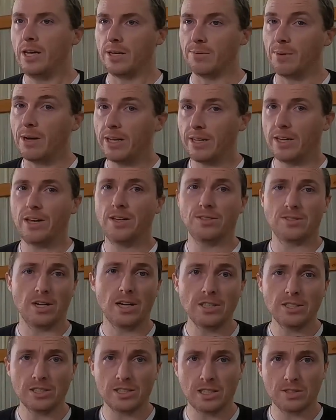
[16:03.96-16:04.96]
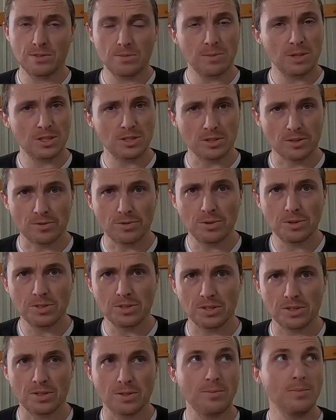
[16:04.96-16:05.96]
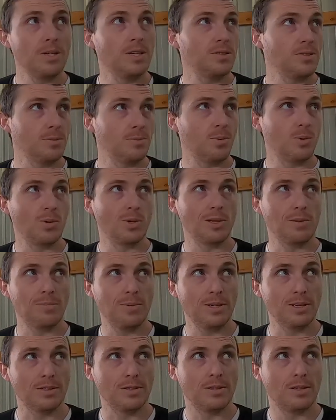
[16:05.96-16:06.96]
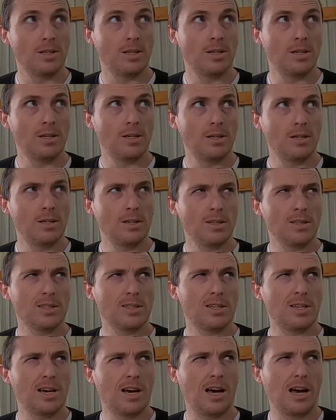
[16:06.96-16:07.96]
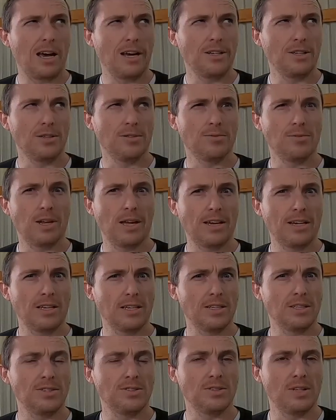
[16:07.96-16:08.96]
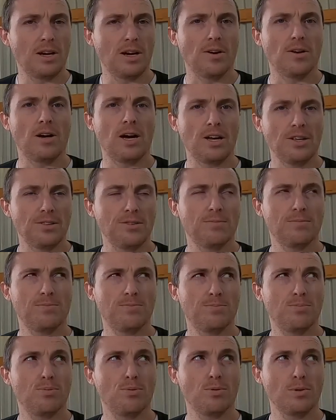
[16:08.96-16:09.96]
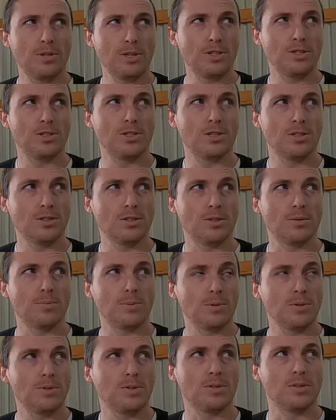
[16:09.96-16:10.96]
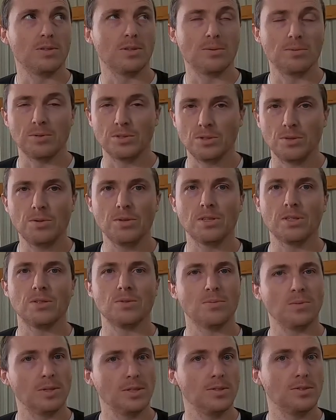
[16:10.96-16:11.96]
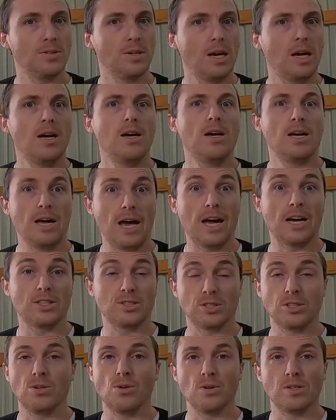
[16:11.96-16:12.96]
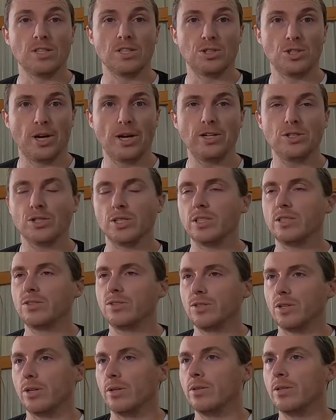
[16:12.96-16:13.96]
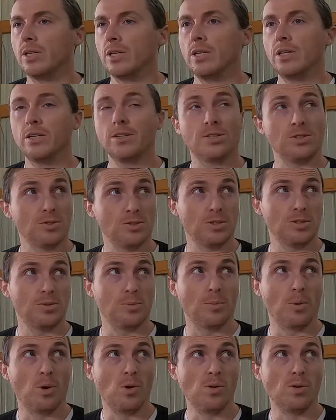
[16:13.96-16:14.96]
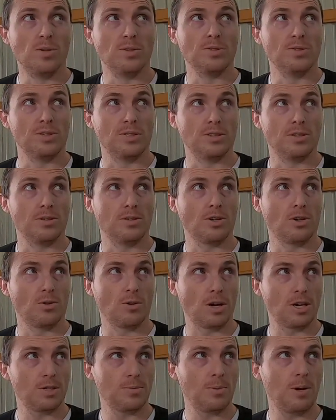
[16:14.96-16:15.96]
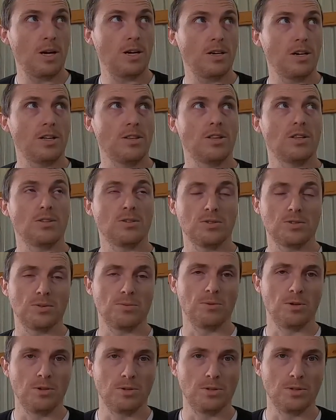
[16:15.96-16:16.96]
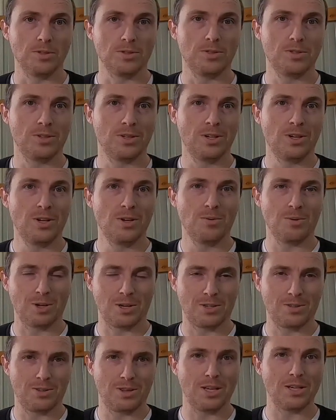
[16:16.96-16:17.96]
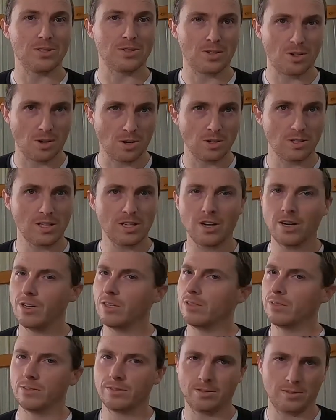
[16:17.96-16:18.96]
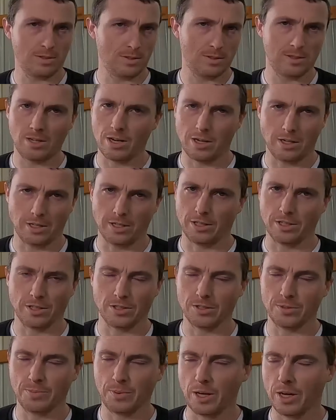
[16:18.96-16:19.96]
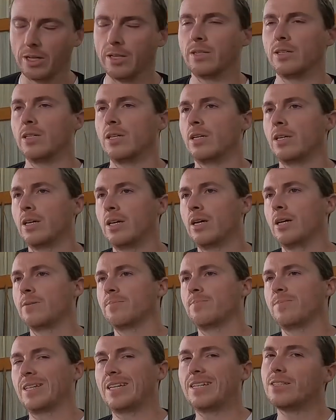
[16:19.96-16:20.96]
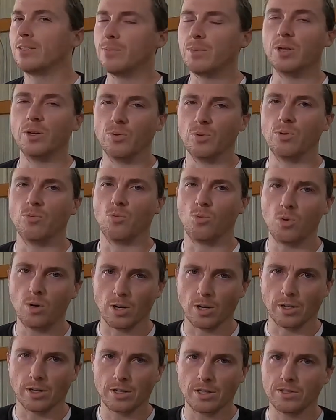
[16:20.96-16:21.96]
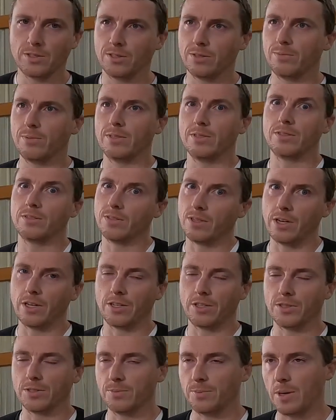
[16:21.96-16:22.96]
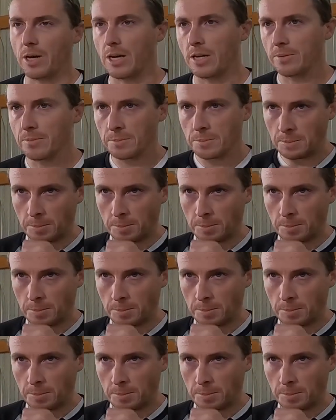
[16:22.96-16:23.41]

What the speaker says: in my case, I just have to make sure the fuel system isn't poorly built, kind of like it is now. I'm pretty sure the person that was doing this was actually going to change it, so because there are some holes in the correct spot, and then there's some holes where things currently are that's not in a good spot. That doesn't mean it wouldn't work, it just means it's not a good spot.